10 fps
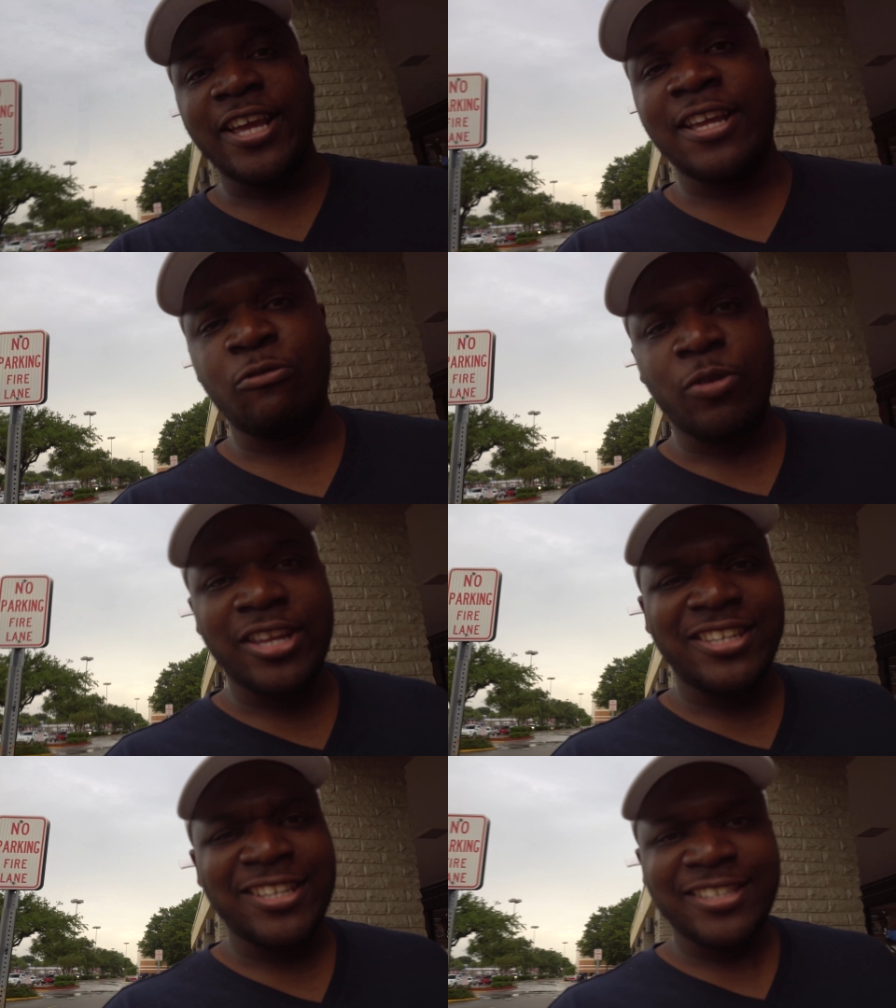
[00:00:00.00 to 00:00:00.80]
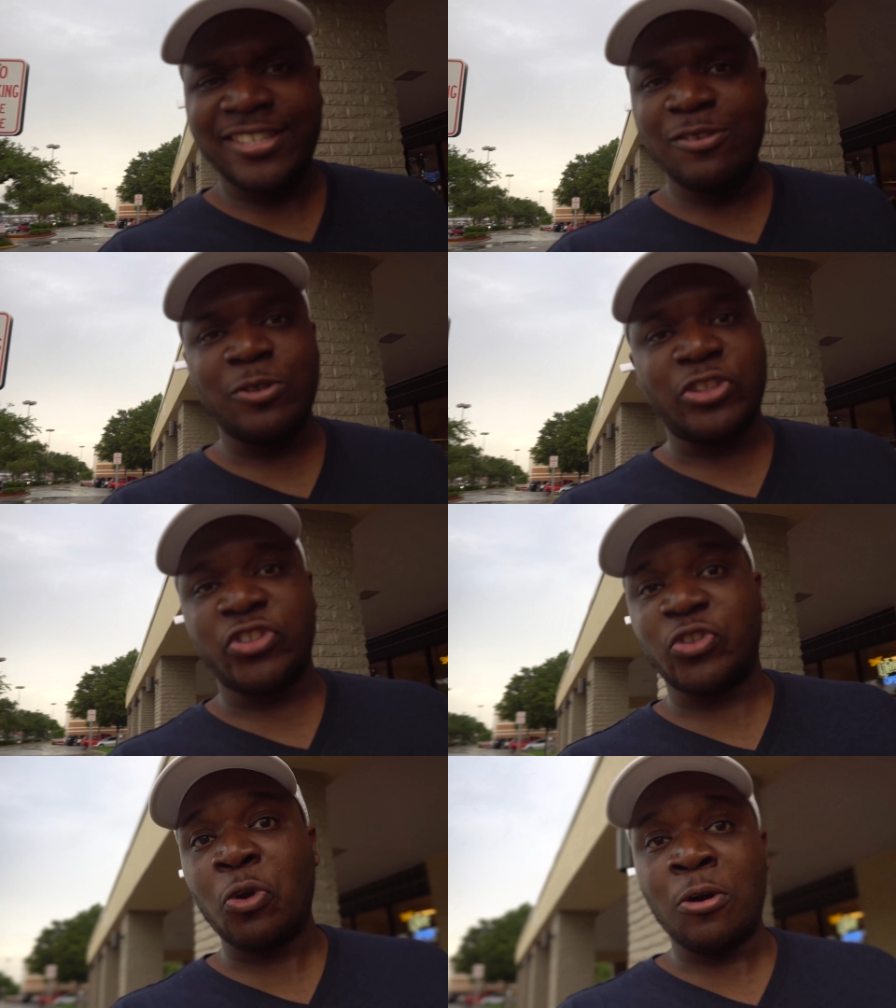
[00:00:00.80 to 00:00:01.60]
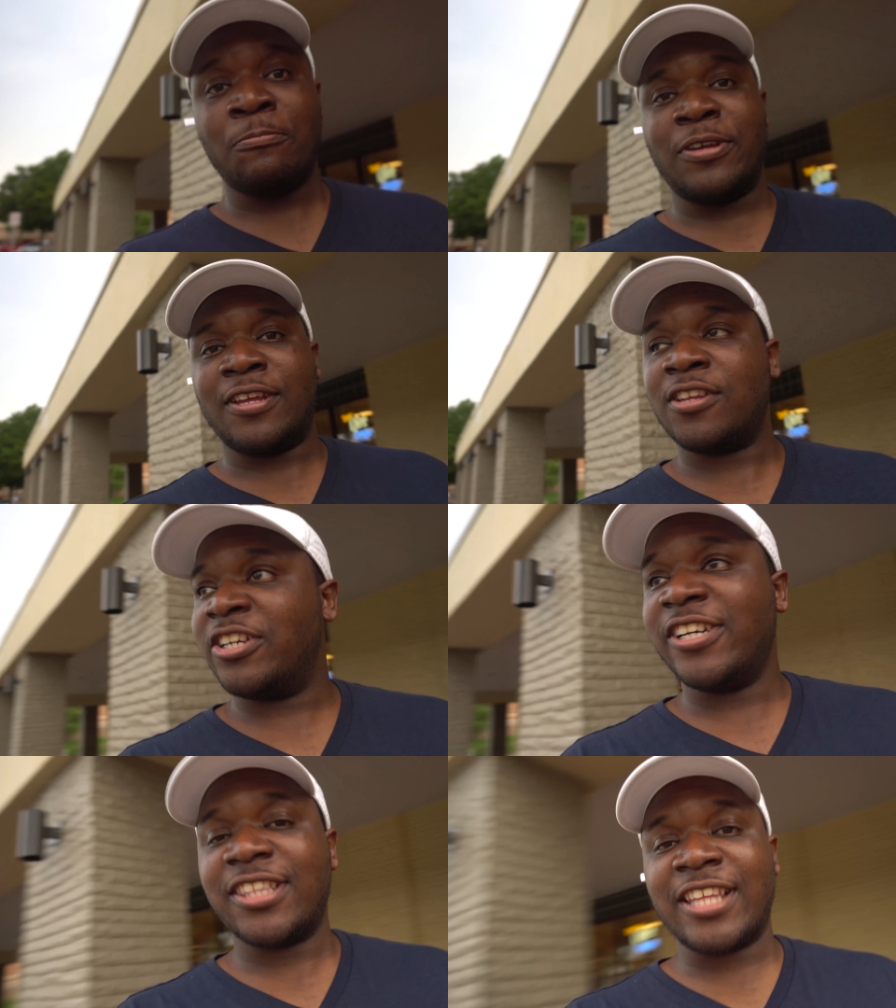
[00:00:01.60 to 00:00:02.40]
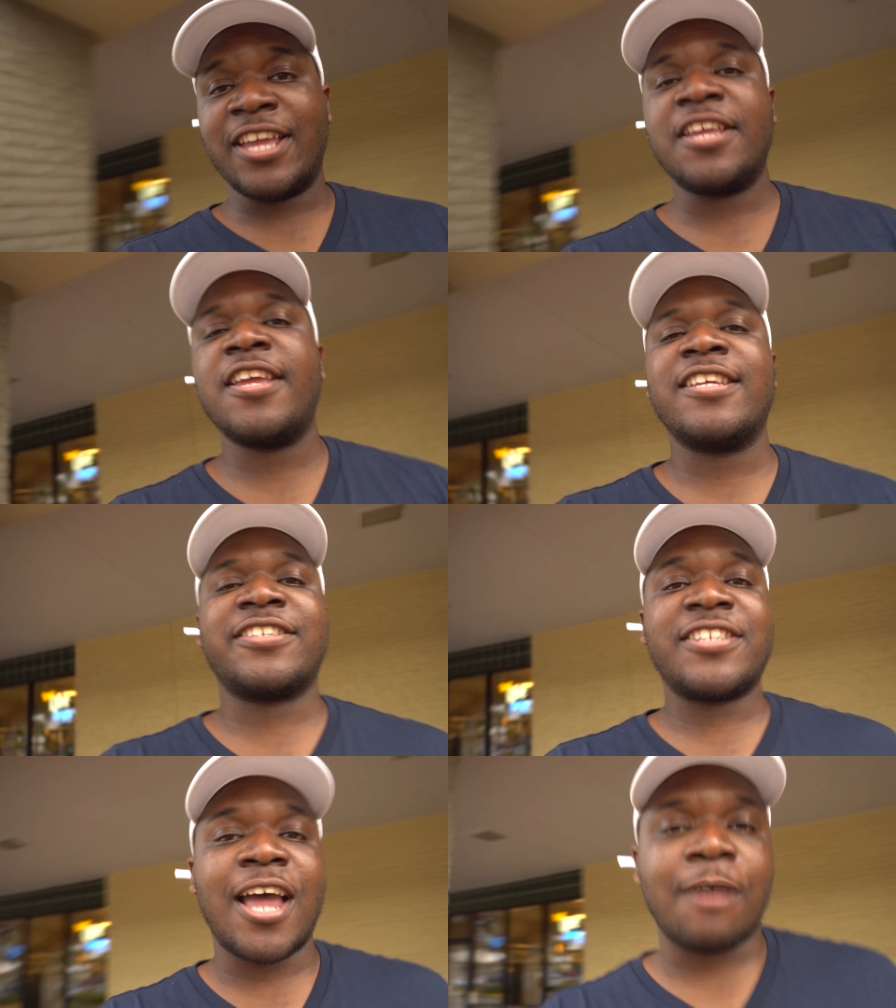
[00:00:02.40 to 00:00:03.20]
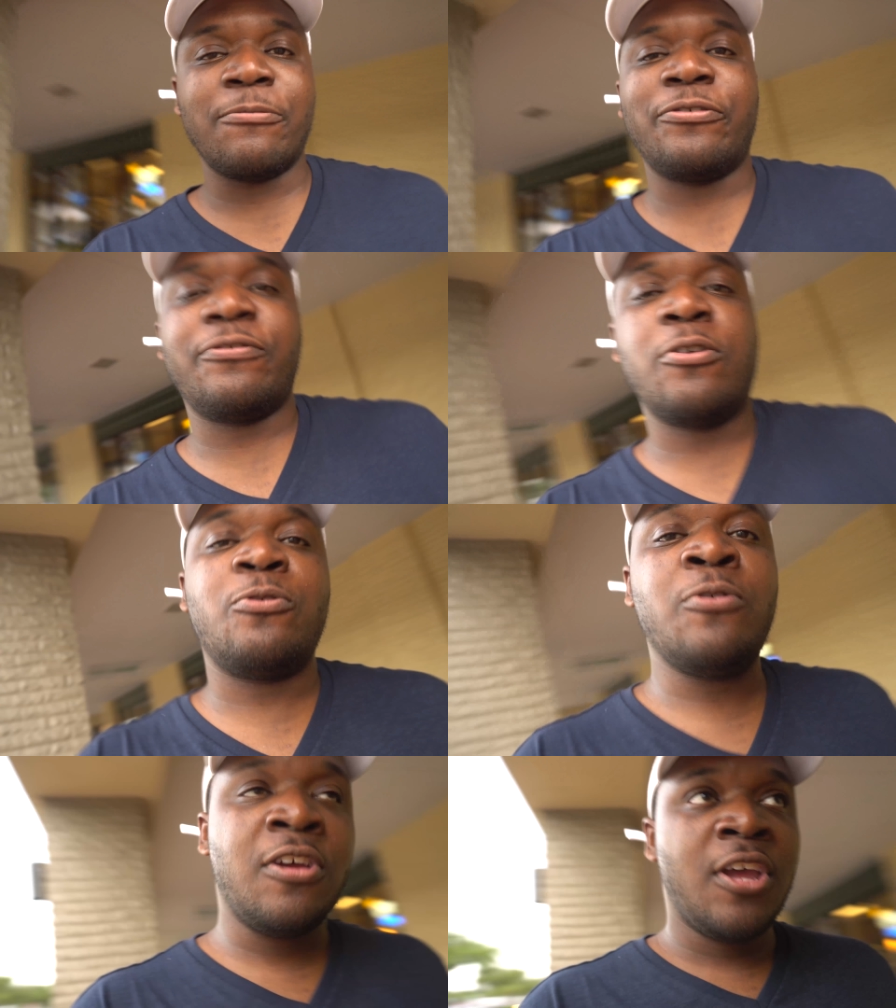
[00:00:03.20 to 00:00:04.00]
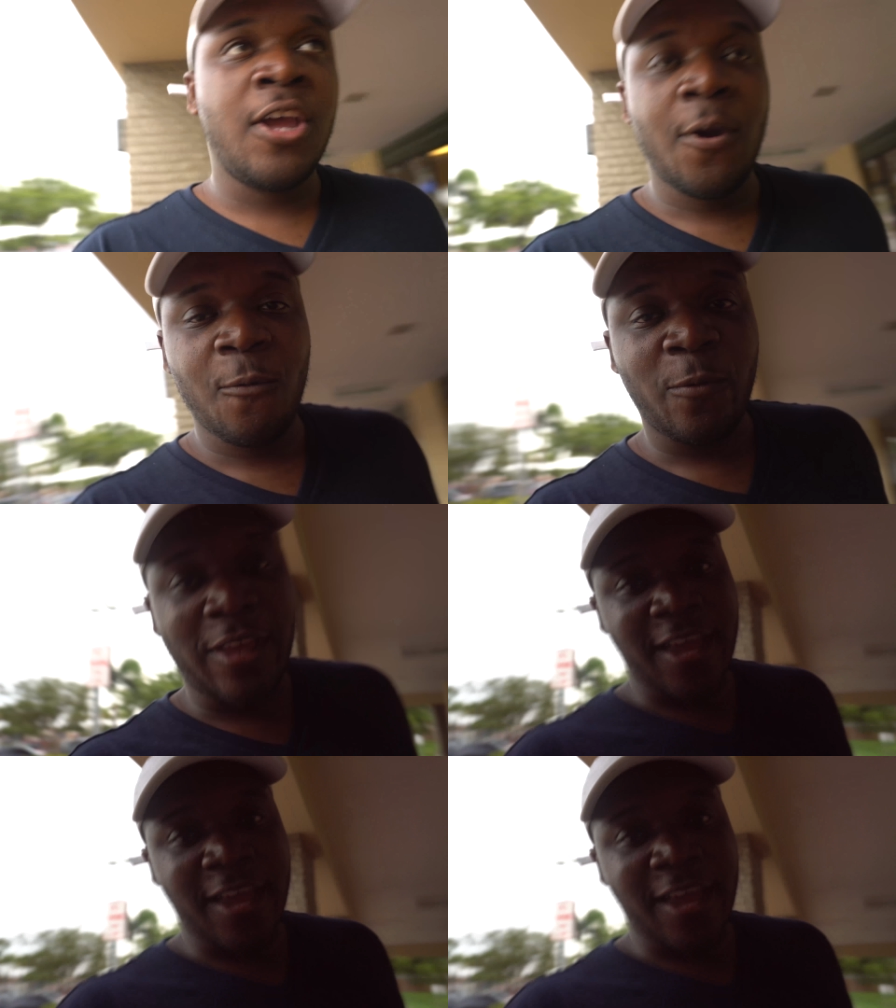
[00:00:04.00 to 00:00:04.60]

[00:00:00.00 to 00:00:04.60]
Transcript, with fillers: in Winn Dixie, it was storming. Good thing it stopped before we